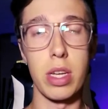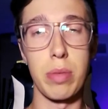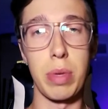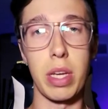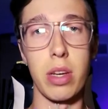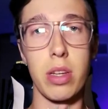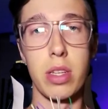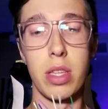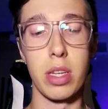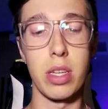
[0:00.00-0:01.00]
is
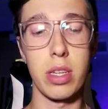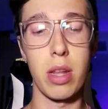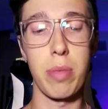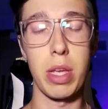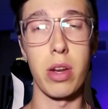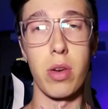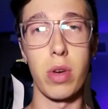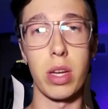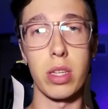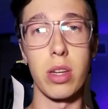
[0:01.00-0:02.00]
because this is gonna be annoying to